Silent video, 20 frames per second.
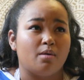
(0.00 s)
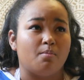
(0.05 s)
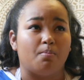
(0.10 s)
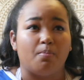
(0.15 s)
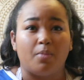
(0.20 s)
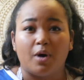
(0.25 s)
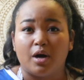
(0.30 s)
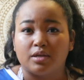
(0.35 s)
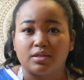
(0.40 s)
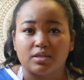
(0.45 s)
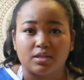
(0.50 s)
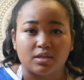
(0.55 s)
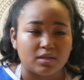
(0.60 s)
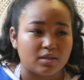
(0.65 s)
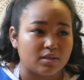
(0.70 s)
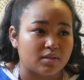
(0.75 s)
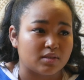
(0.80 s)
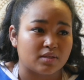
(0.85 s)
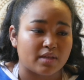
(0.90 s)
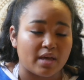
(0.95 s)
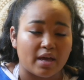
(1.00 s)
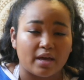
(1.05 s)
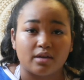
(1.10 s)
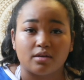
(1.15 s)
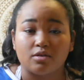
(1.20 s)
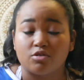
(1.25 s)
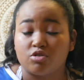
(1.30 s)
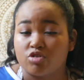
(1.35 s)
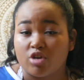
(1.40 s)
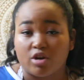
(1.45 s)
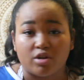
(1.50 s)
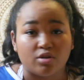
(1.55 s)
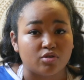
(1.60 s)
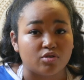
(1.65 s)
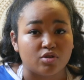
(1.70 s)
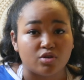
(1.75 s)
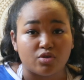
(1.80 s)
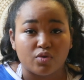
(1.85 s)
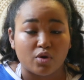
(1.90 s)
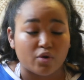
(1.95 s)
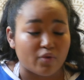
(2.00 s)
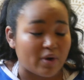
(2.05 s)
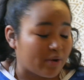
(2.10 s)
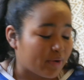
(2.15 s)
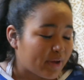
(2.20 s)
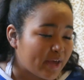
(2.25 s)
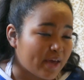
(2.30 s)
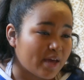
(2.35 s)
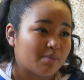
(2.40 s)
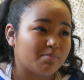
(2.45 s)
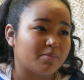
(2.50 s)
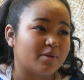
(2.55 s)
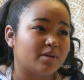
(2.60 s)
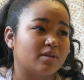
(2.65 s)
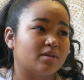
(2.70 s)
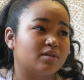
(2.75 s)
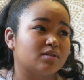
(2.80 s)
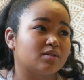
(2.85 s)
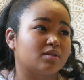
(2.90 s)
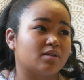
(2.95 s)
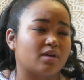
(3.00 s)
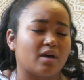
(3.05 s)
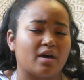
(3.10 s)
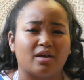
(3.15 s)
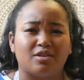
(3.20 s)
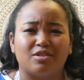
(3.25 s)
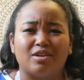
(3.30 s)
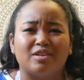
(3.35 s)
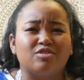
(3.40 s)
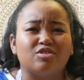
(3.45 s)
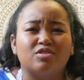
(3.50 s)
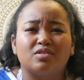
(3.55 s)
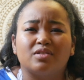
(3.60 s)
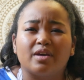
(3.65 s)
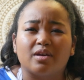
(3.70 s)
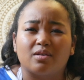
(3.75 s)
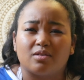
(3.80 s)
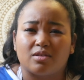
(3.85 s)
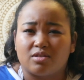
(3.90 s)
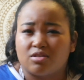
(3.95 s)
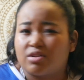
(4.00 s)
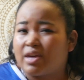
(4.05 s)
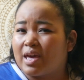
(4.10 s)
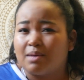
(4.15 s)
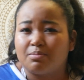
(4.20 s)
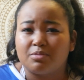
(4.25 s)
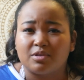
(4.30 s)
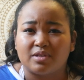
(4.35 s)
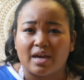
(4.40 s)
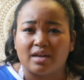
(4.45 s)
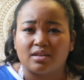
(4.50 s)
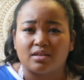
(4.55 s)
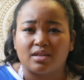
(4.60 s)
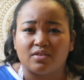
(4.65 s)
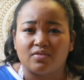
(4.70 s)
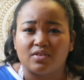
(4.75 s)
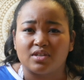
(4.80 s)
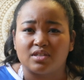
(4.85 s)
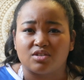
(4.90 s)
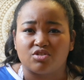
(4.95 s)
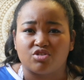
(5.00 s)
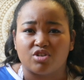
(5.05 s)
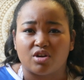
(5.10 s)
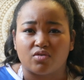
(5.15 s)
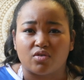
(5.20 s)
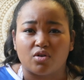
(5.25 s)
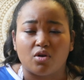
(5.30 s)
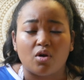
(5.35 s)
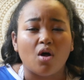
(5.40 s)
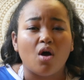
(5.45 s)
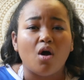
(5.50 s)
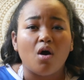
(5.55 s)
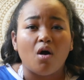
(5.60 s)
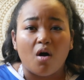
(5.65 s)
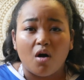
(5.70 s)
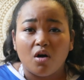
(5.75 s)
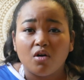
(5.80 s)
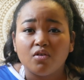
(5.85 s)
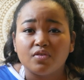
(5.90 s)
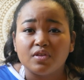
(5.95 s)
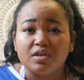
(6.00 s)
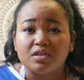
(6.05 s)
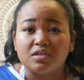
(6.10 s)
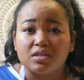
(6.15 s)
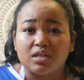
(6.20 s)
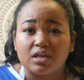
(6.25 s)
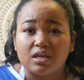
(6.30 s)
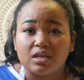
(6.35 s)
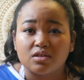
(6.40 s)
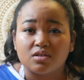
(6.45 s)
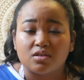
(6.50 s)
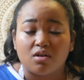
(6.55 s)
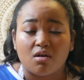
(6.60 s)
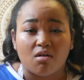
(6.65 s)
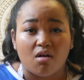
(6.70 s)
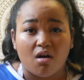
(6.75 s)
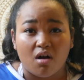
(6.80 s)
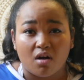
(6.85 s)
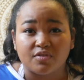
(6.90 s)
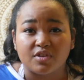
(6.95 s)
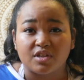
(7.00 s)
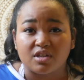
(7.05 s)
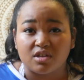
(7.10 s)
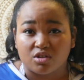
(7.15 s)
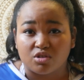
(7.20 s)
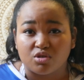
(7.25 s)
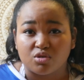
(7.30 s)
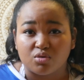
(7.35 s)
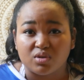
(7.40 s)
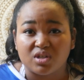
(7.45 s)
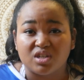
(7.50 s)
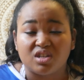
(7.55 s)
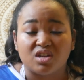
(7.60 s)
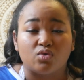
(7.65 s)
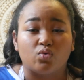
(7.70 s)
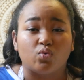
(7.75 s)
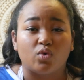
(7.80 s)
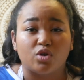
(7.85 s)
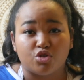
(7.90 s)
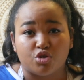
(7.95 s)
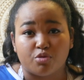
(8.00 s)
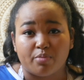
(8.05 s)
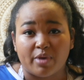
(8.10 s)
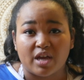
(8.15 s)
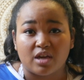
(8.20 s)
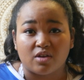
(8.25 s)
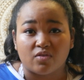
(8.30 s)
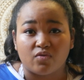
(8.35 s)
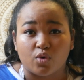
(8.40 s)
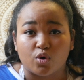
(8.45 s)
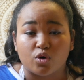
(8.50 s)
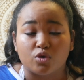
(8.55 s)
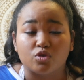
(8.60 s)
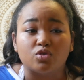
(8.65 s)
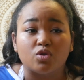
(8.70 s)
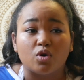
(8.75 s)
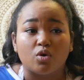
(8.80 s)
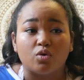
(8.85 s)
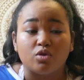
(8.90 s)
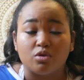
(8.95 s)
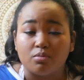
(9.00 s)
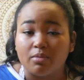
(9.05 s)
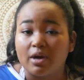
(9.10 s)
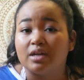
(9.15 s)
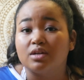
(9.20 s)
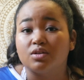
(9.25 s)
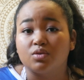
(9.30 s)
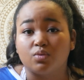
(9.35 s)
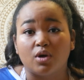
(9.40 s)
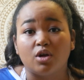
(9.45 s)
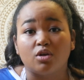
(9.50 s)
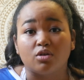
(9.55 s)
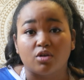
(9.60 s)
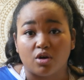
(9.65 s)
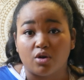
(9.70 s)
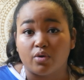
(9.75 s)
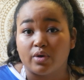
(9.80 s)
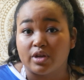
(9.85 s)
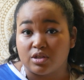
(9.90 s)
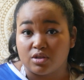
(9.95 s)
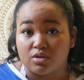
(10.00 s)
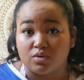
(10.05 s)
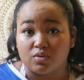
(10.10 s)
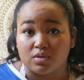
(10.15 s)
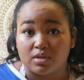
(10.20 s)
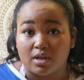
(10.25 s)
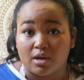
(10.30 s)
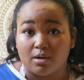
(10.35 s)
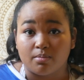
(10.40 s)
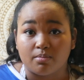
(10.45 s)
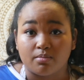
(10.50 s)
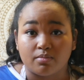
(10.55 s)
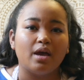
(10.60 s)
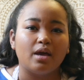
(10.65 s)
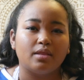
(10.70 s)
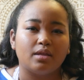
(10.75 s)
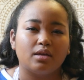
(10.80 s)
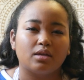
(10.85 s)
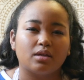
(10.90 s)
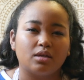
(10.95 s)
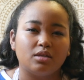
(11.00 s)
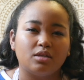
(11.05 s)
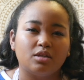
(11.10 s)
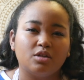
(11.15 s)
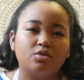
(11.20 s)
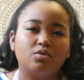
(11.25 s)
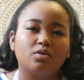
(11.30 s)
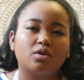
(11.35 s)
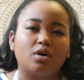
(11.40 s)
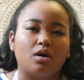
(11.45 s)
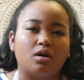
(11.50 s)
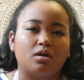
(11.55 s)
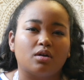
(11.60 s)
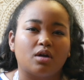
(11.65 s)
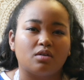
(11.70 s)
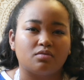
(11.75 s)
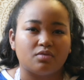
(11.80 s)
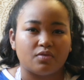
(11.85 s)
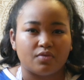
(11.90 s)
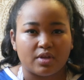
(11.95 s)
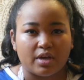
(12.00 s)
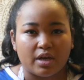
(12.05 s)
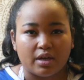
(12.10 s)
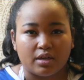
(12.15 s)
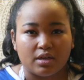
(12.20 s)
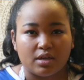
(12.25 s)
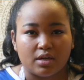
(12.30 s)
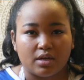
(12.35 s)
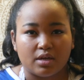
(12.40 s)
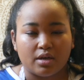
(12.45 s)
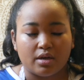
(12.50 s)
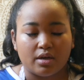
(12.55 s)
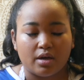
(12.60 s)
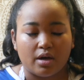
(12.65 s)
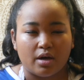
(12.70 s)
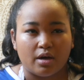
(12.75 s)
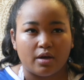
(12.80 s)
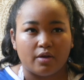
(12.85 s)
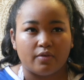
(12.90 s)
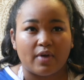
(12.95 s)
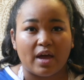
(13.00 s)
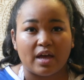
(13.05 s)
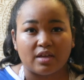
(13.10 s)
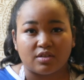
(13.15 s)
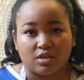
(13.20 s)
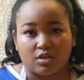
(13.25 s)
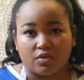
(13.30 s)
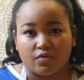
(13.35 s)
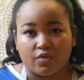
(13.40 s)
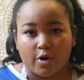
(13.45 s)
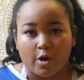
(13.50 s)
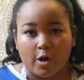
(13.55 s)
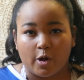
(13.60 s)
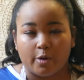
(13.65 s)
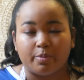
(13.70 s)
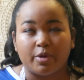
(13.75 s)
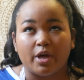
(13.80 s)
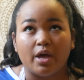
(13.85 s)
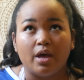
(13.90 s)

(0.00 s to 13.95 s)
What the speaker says: buses that shuttle you around campus, and just like campus activities in general. All of these things are often included in what you're paying for, so you might as well go and use them. And then continuing on off of the idea of asking for help,